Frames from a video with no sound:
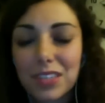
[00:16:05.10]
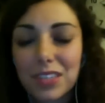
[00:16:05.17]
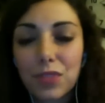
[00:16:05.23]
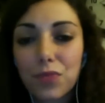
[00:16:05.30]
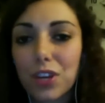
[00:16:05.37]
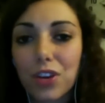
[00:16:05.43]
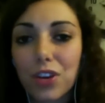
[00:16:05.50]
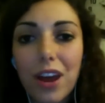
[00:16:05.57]

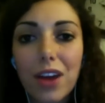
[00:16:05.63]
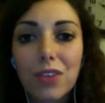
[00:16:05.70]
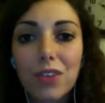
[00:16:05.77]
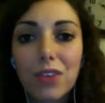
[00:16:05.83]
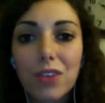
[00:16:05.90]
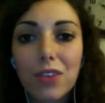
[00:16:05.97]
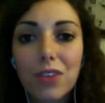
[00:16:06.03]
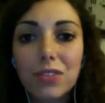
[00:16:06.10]
figure
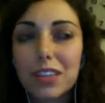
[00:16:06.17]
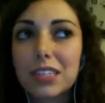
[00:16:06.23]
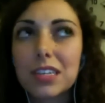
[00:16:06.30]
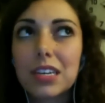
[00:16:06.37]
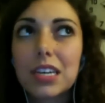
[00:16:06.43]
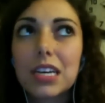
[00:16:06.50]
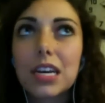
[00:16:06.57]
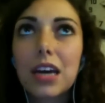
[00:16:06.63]
out, and
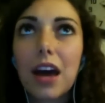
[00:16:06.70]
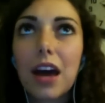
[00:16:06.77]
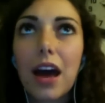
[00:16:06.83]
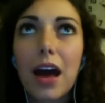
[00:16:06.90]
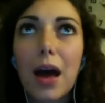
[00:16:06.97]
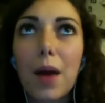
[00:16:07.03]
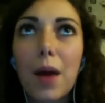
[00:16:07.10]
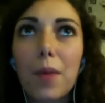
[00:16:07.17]

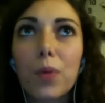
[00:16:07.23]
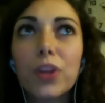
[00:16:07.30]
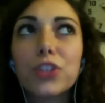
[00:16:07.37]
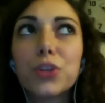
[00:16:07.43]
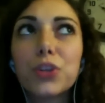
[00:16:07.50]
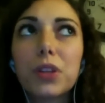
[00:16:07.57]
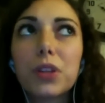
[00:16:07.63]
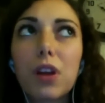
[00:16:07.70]
we
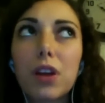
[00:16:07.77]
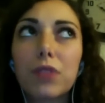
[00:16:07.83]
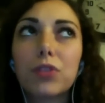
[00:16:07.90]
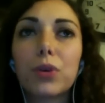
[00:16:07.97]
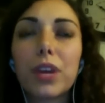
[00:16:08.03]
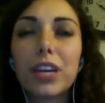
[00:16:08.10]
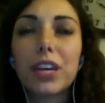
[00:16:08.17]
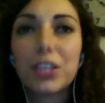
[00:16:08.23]
do a lot of
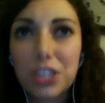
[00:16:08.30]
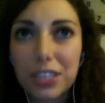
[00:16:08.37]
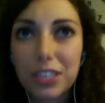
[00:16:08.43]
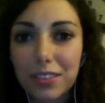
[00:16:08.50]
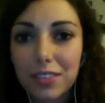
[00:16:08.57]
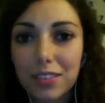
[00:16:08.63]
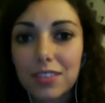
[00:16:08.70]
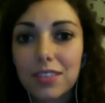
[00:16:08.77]

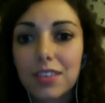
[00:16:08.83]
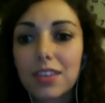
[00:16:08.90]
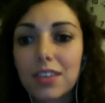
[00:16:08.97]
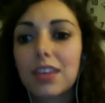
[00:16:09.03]
locations,